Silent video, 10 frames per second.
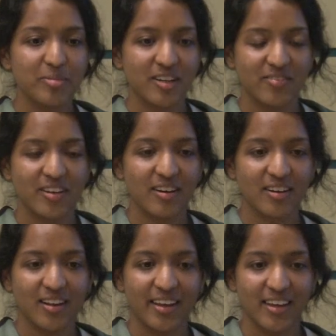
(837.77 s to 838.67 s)
but if they're
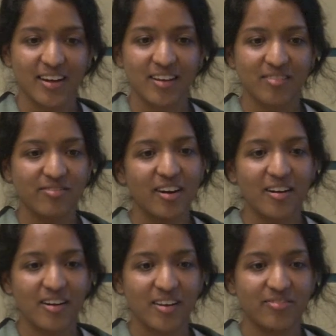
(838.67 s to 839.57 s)
like getting
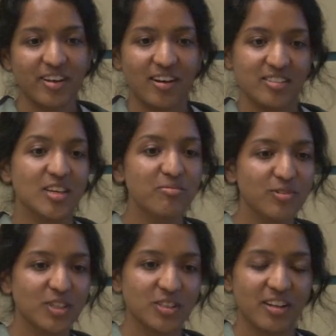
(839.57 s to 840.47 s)
far, if there are some
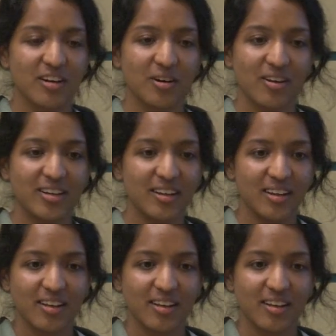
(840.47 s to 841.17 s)
flows that are not,